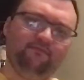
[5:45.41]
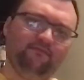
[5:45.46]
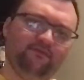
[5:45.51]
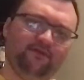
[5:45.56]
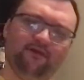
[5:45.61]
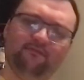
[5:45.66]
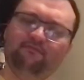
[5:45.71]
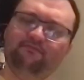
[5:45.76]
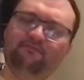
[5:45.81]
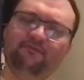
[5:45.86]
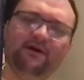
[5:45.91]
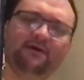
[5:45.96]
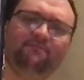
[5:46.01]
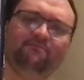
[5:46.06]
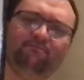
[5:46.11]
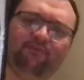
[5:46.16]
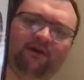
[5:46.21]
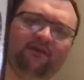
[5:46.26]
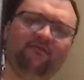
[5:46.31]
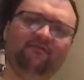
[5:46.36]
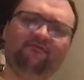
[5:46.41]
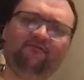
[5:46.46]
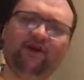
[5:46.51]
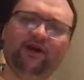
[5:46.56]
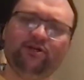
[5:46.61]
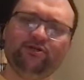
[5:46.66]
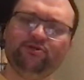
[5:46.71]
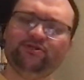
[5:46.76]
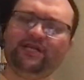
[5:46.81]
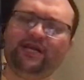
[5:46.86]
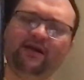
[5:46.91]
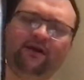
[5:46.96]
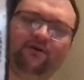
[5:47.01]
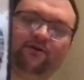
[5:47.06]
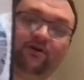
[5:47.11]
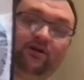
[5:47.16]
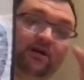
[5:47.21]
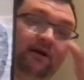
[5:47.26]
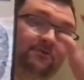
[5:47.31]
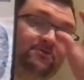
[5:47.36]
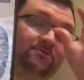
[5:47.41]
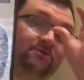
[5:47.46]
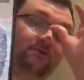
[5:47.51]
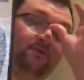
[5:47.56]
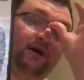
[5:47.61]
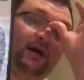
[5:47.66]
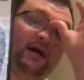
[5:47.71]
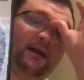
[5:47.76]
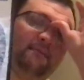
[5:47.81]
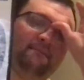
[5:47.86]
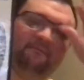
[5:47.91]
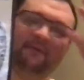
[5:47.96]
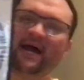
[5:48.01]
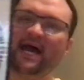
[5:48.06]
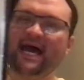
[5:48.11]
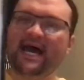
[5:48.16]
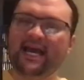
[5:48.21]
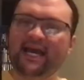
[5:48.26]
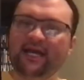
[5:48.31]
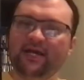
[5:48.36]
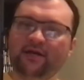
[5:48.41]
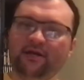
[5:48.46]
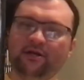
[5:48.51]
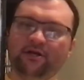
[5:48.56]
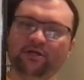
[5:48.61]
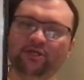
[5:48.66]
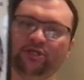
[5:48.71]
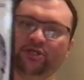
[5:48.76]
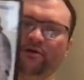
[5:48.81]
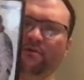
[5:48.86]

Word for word: the but Brendan Fraser's character comes with a lot of baggage,